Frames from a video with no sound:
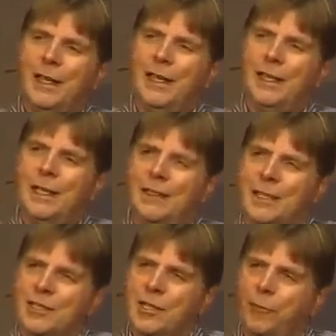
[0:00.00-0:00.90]
it, it,
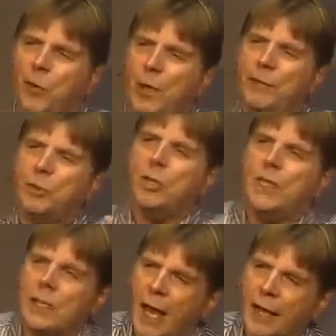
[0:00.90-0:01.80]
it's a different way of
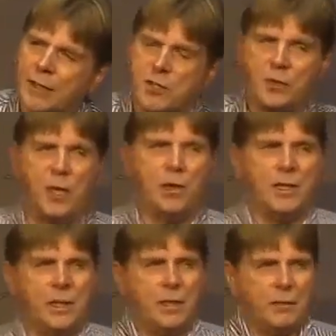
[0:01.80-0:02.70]
looking at it so that
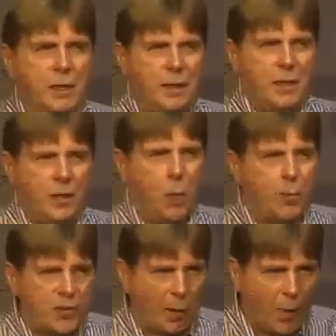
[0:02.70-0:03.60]
it, it, it
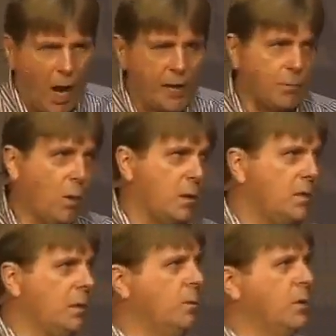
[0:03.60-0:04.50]
opens our mind more
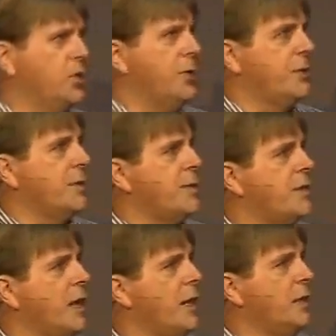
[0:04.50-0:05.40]
to what Jesus is
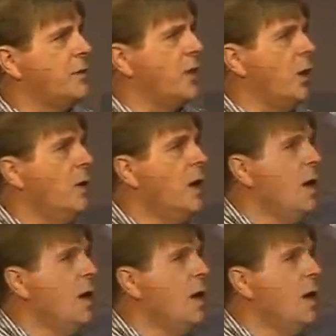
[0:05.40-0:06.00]
saying. So